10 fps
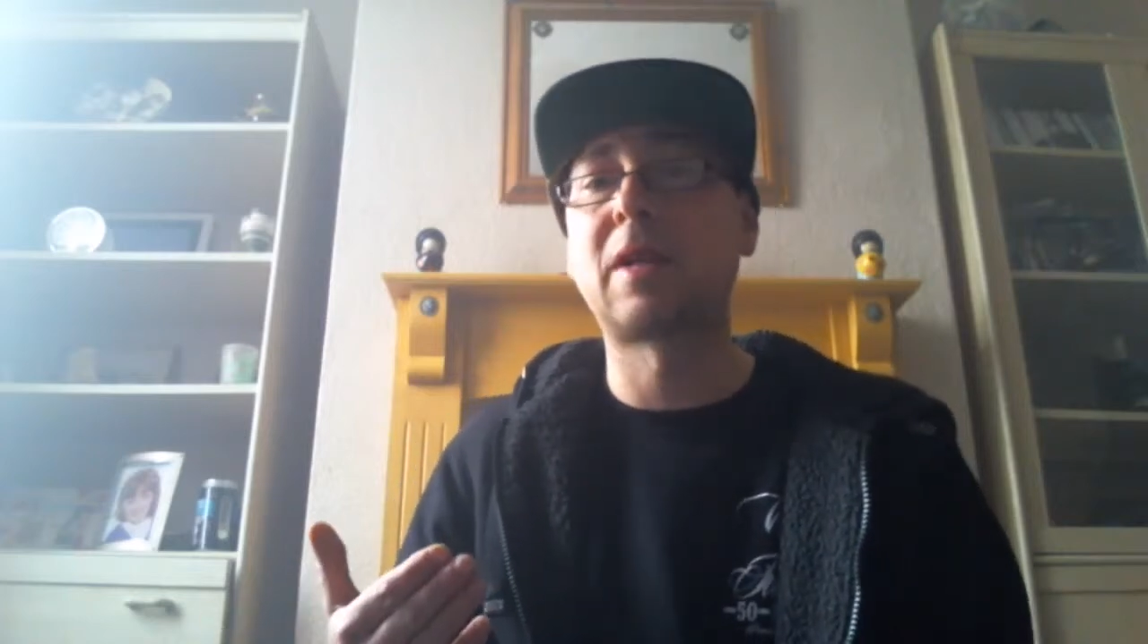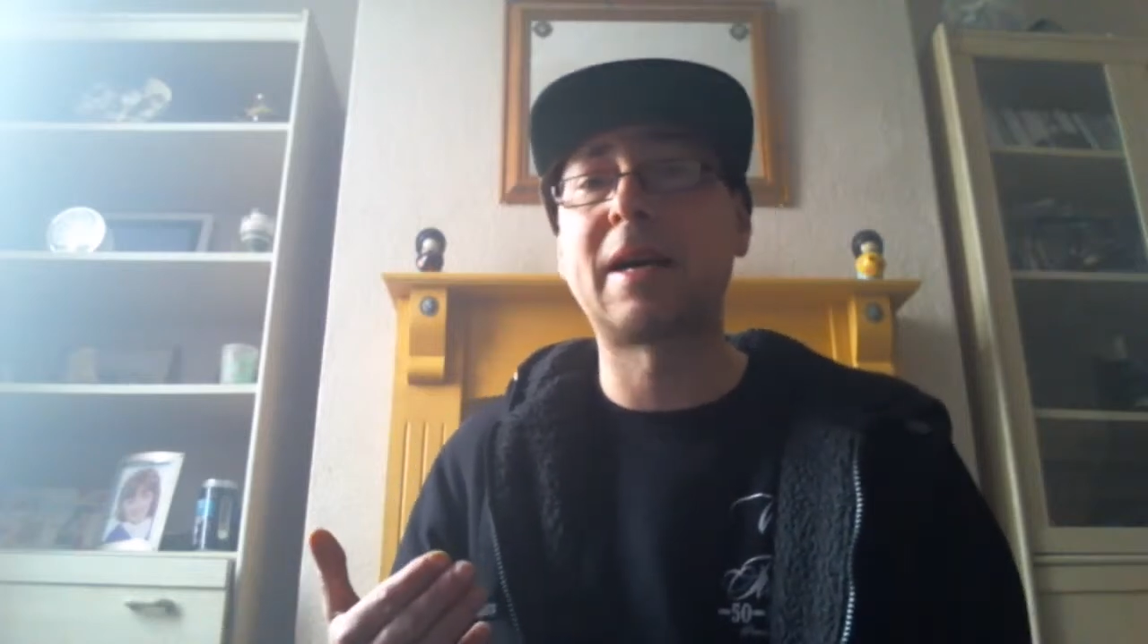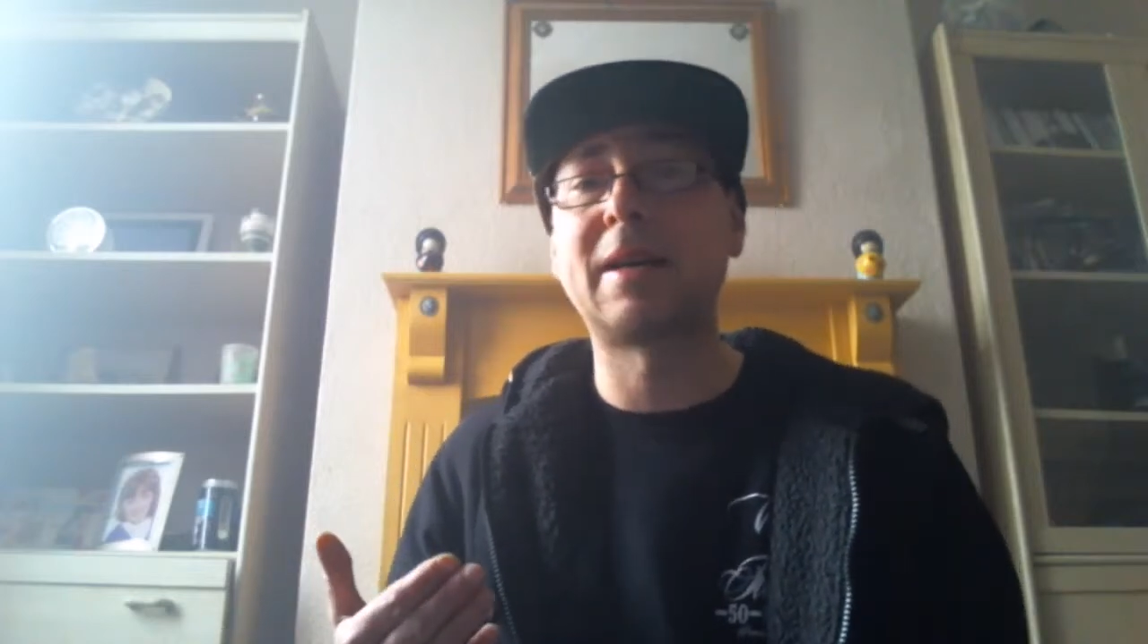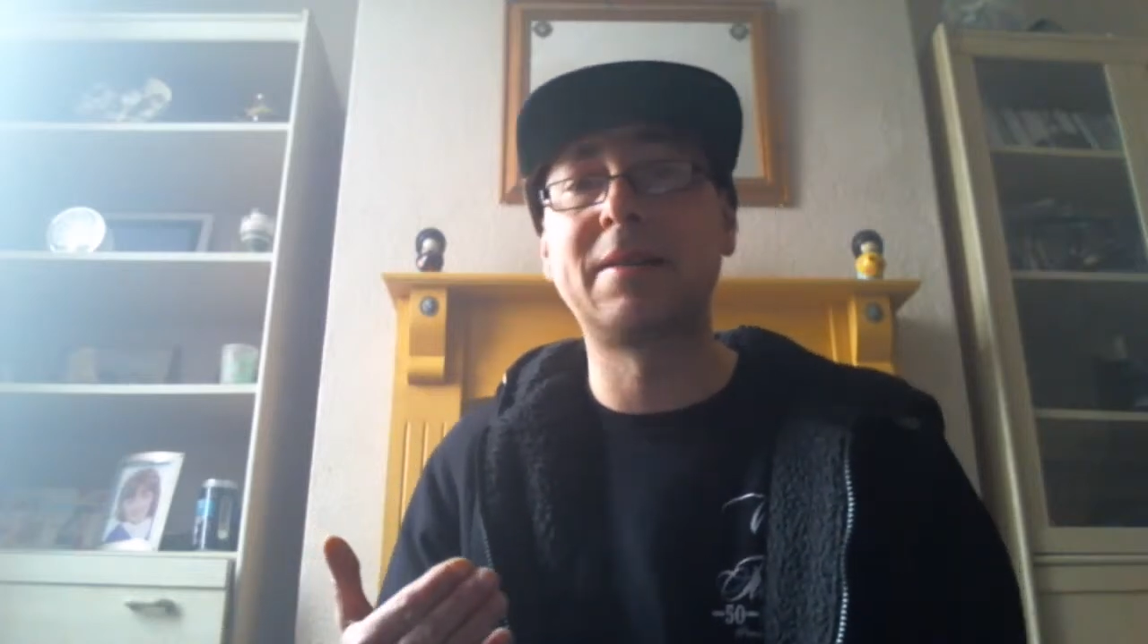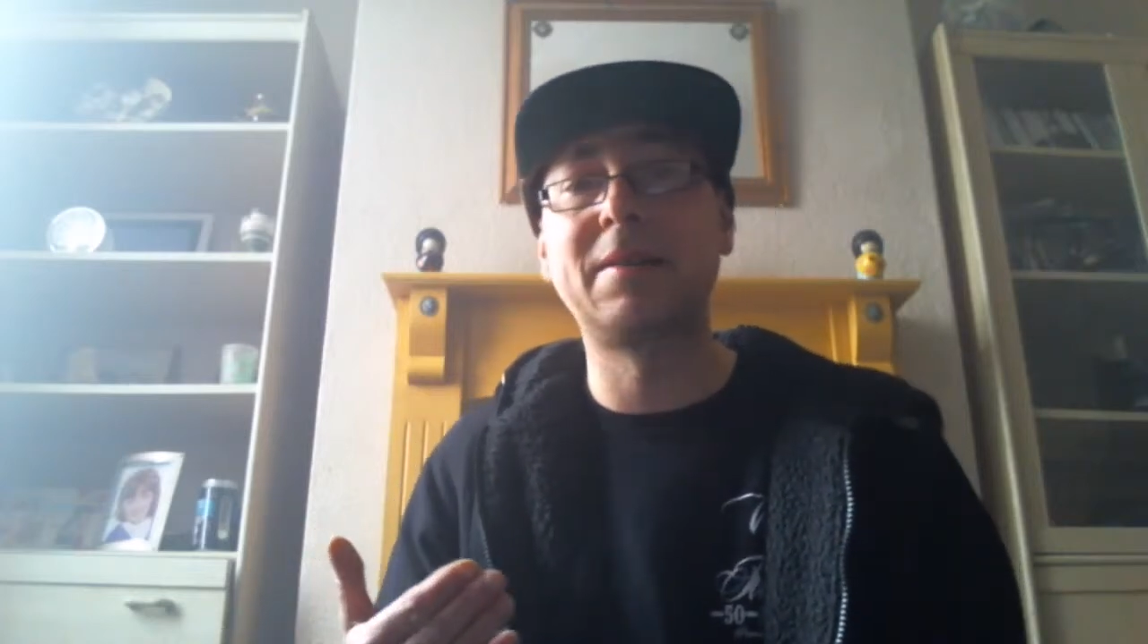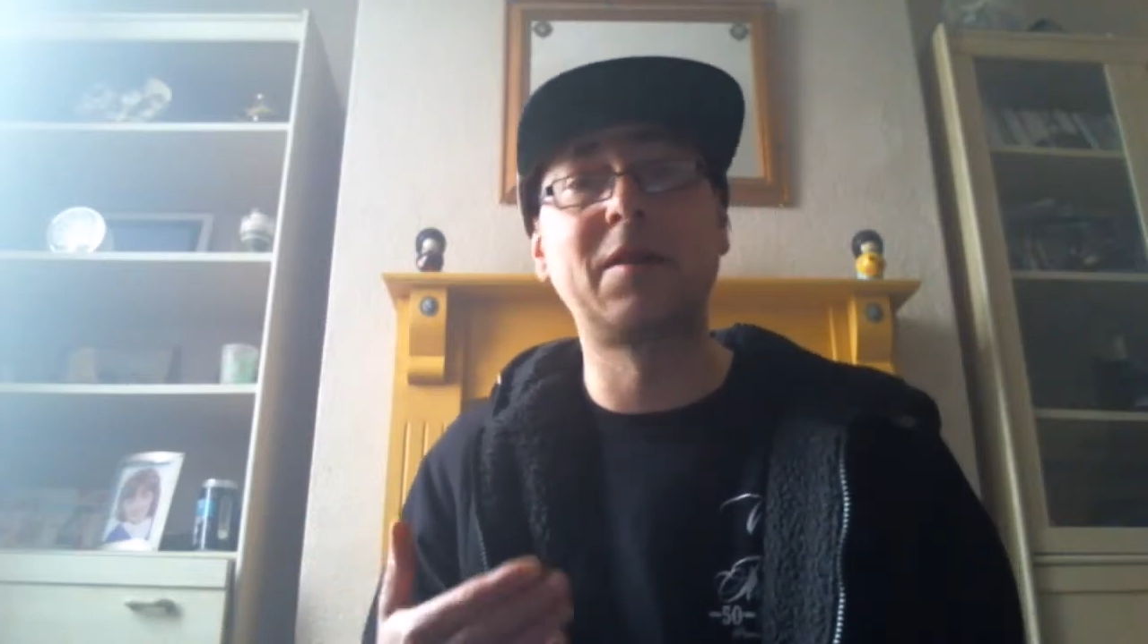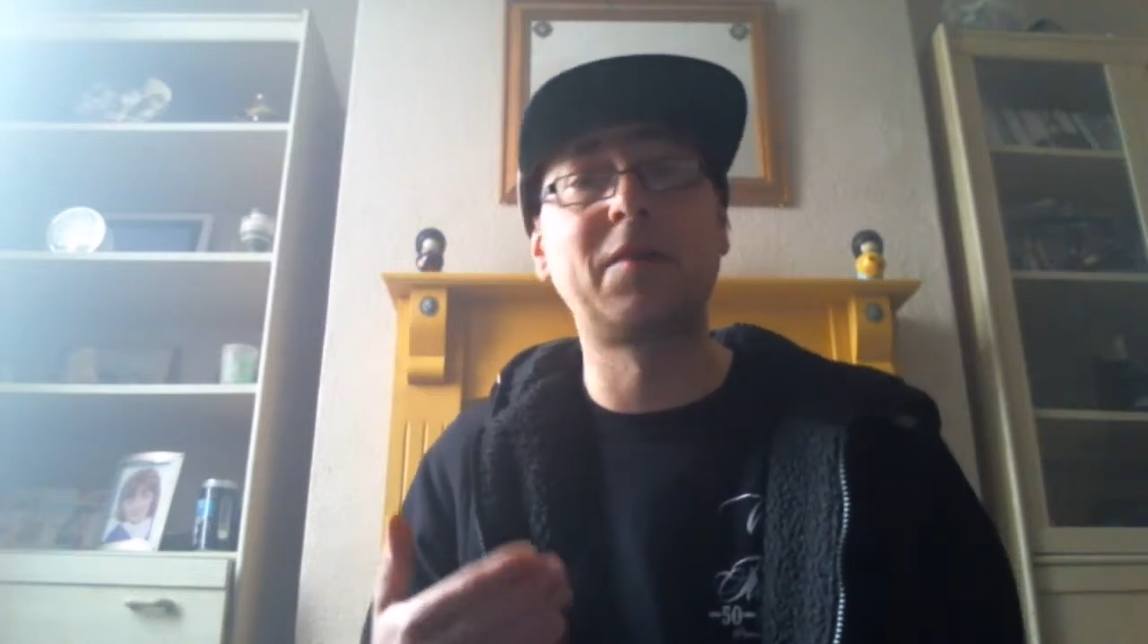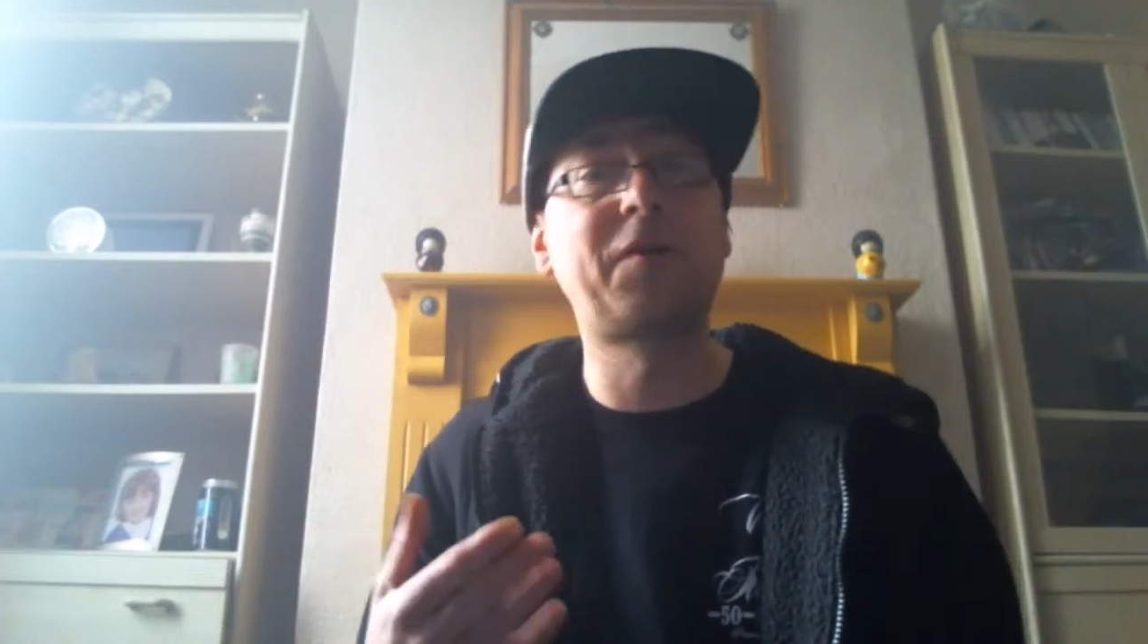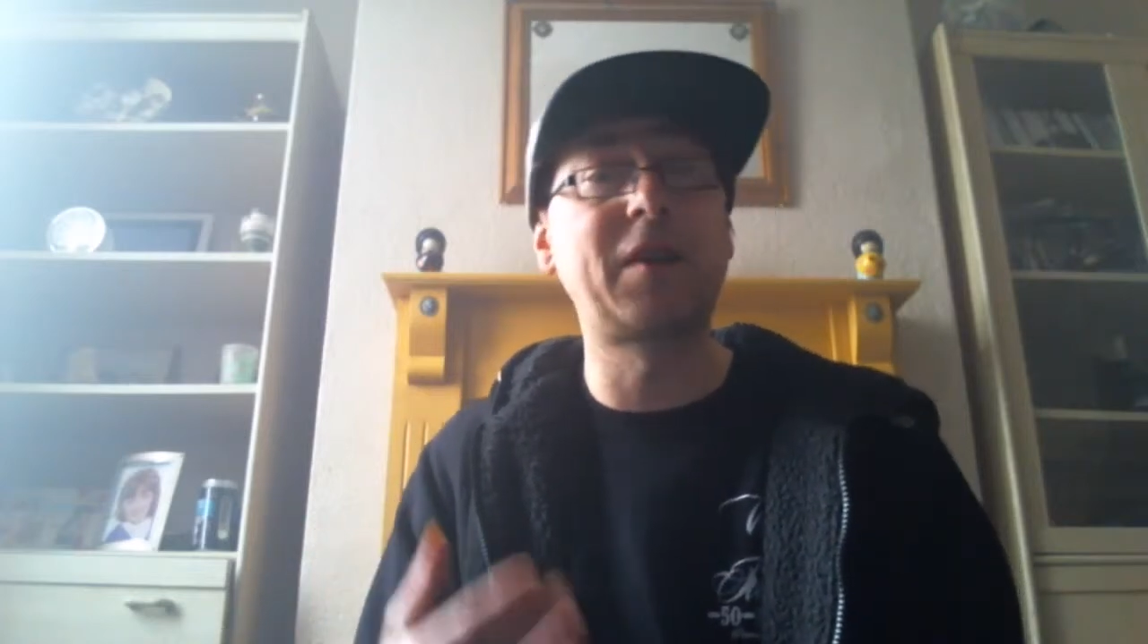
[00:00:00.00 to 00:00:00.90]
that the